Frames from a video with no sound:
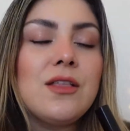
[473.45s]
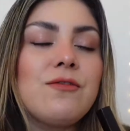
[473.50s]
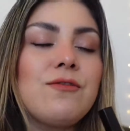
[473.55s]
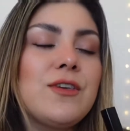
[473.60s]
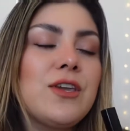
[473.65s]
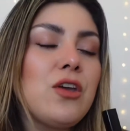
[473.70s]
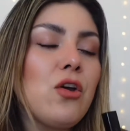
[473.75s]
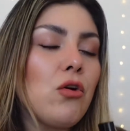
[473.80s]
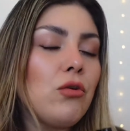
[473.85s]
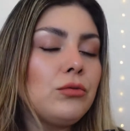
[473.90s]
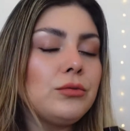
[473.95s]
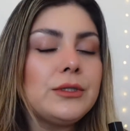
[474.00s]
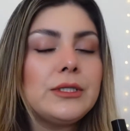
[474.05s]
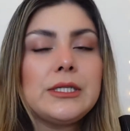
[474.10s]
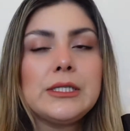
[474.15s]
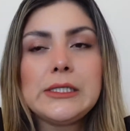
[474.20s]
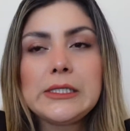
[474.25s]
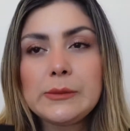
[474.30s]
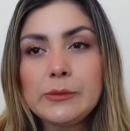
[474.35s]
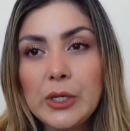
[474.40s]
The
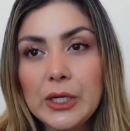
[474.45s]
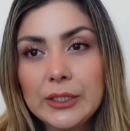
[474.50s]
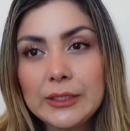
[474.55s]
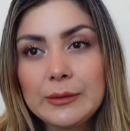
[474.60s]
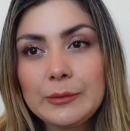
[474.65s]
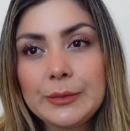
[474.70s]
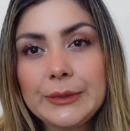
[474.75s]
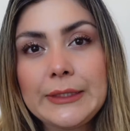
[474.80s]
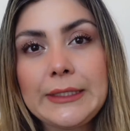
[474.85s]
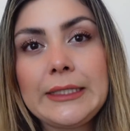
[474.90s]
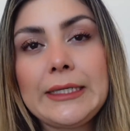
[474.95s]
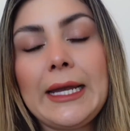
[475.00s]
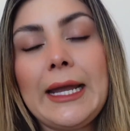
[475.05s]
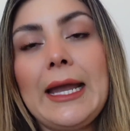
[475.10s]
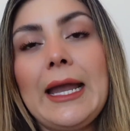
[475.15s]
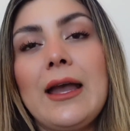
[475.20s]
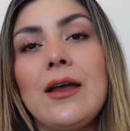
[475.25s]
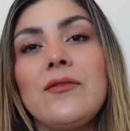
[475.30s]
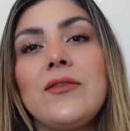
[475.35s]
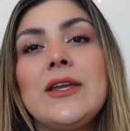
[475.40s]
only small complaint I
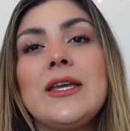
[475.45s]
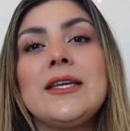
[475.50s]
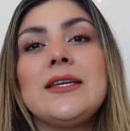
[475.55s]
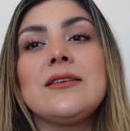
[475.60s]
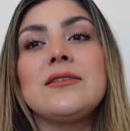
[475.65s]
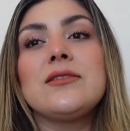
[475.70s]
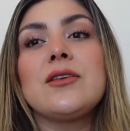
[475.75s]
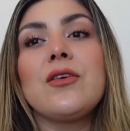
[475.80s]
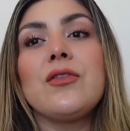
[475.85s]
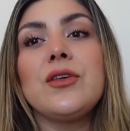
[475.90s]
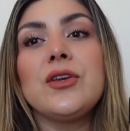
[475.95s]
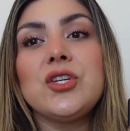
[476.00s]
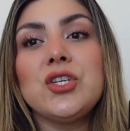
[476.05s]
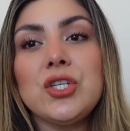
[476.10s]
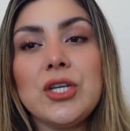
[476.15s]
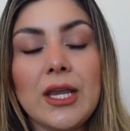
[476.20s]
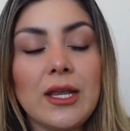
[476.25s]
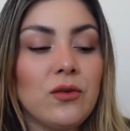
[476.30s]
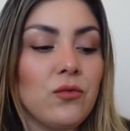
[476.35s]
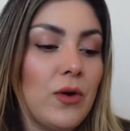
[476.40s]
have is the
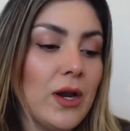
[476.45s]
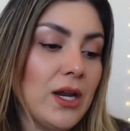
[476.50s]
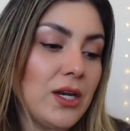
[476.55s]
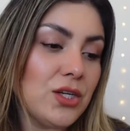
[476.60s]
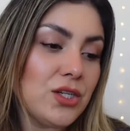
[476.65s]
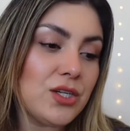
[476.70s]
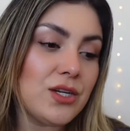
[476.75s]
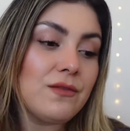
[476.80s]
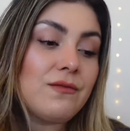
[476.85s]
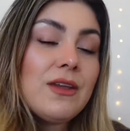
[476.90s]
shade range.